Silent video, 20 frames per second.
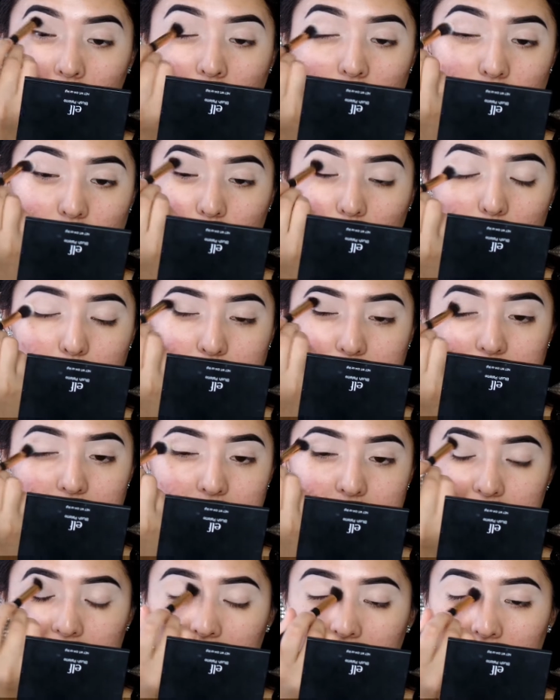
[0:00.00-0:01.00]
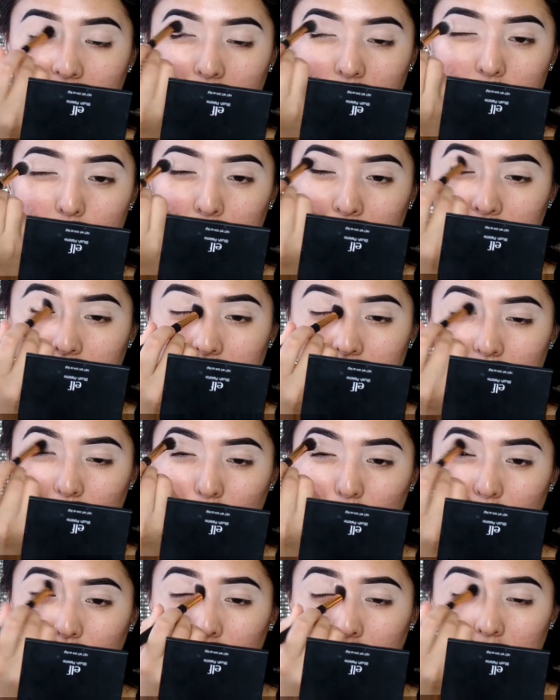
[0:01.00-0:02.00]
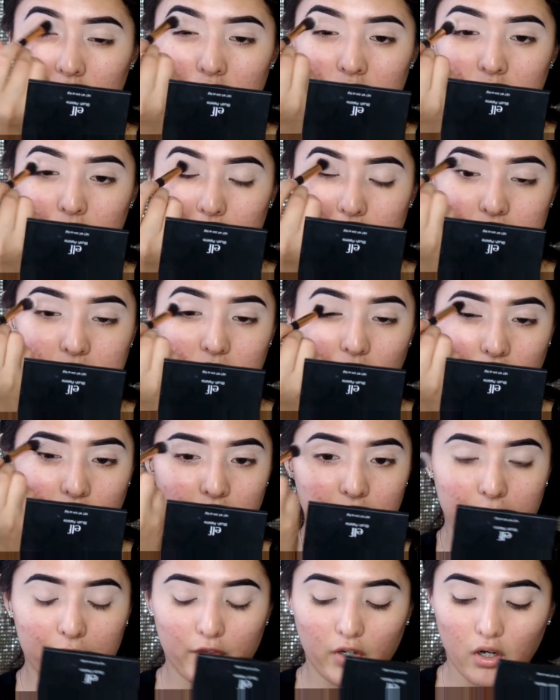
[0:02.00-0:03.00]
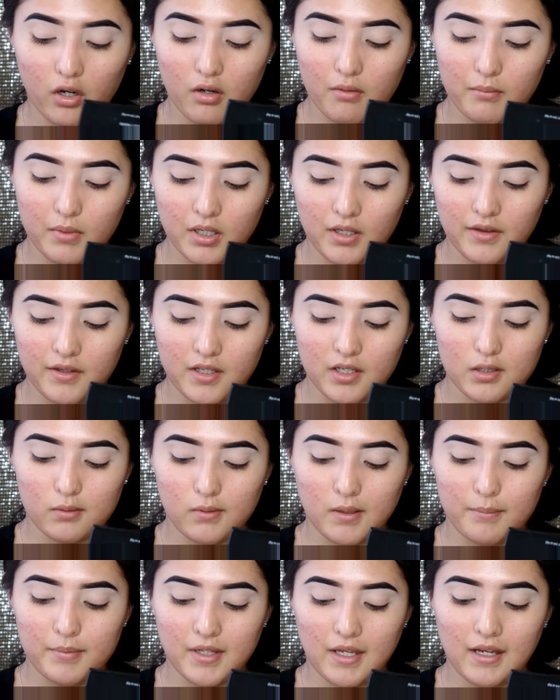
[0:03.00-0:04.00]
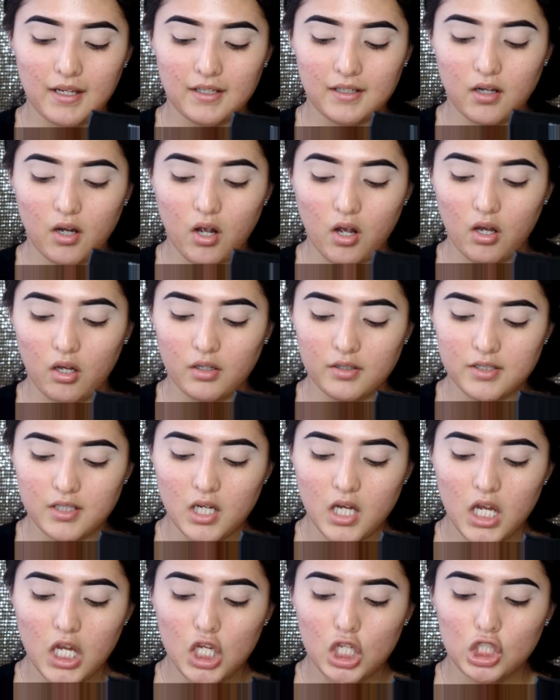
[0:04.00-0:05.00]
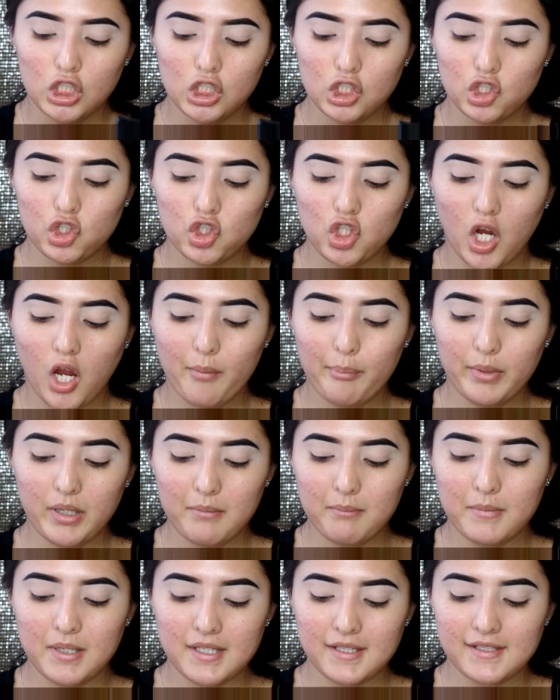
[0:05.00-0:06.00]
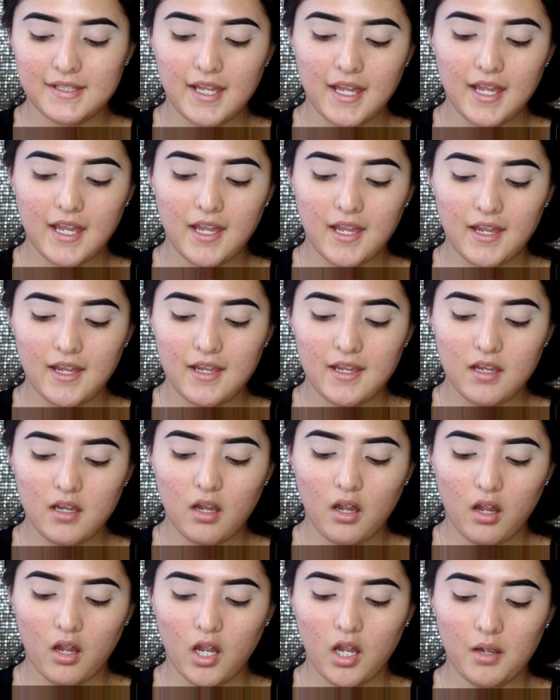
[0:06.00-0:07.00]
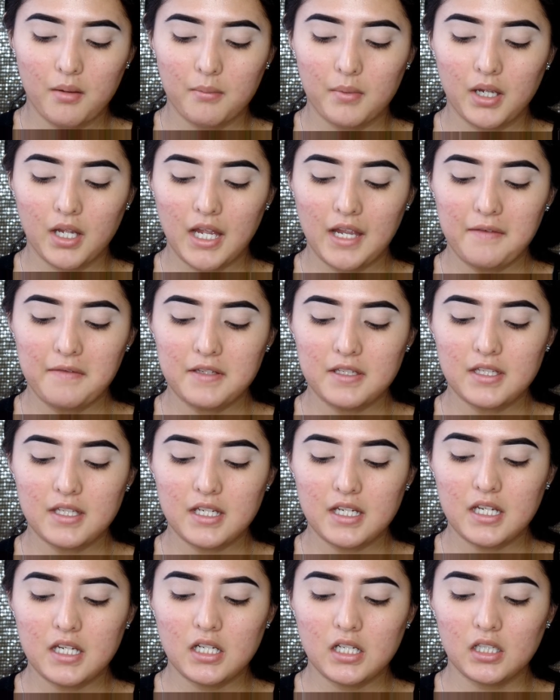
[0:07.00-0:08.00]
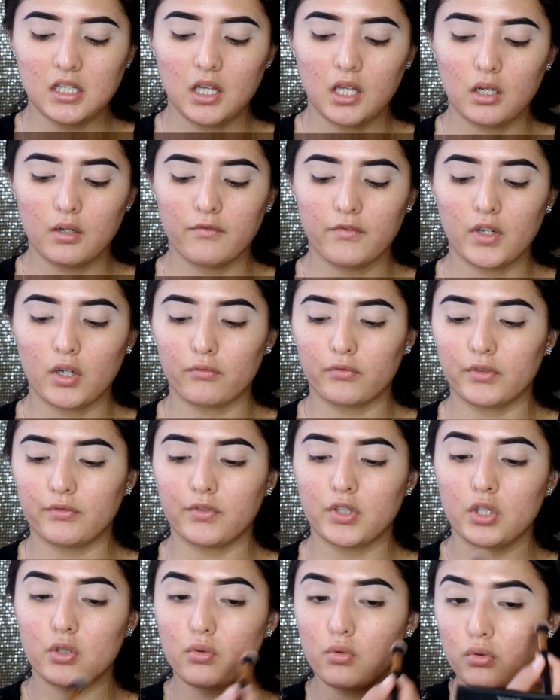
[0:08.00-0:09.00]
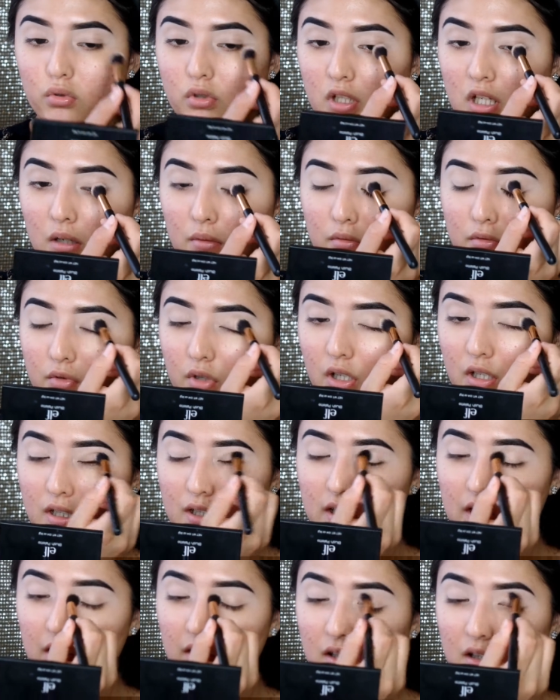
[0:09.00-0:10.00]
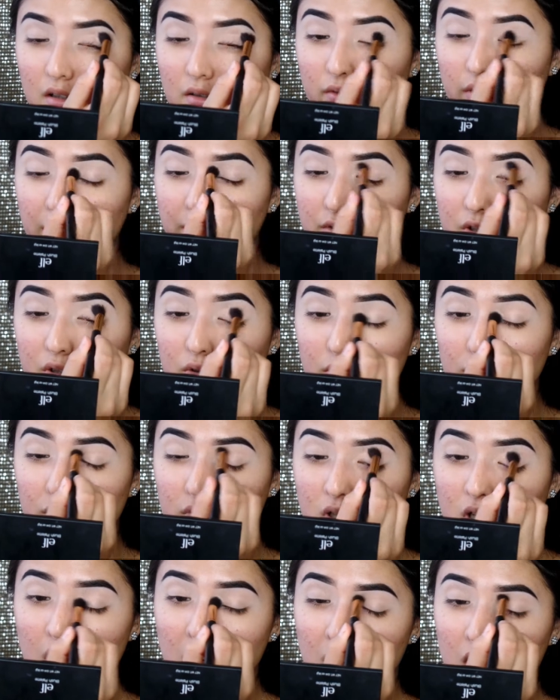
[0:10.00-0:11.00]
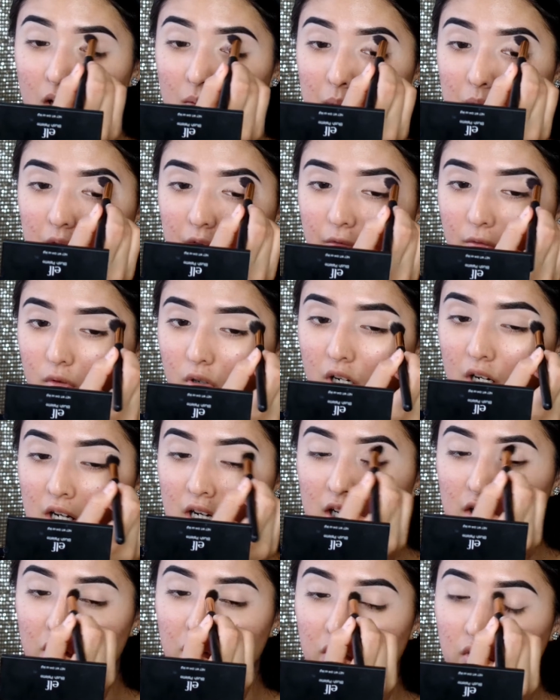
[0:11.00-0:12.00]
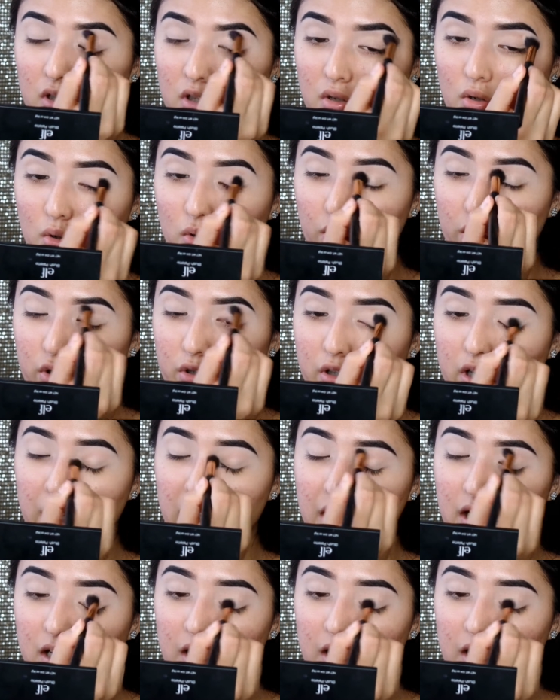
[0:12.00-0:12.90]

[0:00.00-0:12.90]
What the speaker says: also, I was gonna say, I did order some stuff from this website called Shop Miss A. I've seen a lot of reviews, and I was trying to see a lot of reviews before I actually ordered